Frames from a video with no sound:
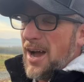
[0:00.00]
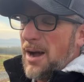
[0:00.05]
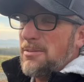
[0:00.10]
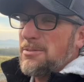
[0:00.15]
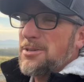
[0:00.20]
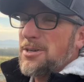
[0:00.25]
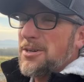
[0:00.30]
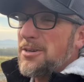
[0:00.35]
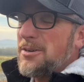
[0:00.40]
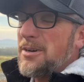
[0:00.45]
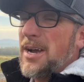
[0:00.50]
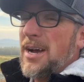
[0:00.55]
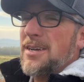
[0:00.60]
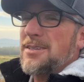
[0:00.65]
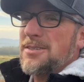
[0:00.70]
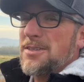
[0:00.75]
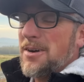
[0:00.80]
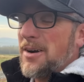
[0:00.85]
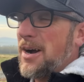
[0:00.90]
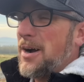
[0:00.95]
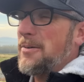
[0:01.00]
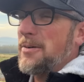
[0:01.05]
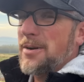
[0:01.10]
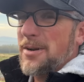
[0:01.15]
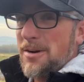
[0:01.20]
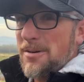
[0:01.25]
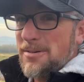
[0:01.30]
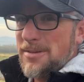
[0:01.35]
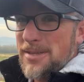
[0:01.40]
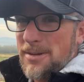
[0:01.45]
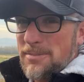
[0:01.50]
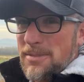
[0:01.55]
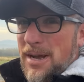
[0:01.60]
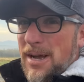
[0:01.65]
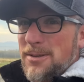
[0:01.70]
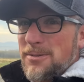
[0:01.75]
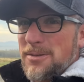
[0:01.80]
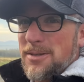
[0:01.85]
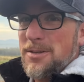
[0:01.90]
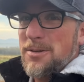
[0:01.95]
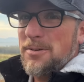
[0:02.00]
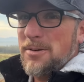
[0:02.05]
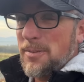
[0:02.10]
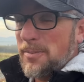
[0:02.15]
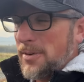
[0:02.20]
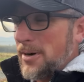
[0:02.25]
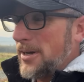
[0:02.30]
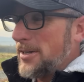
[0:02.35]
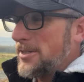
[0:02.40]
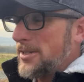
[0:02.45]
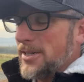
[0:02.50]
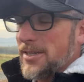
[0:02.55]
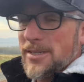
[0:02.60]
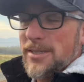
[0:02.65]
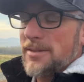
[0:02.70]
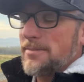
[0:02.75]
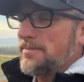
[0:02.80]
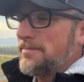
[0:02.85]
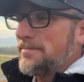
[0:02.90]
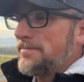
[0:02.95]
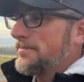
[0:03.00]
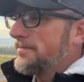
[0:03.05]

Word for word: I'm sure you guys know how it goes sometimes when you're doing a project and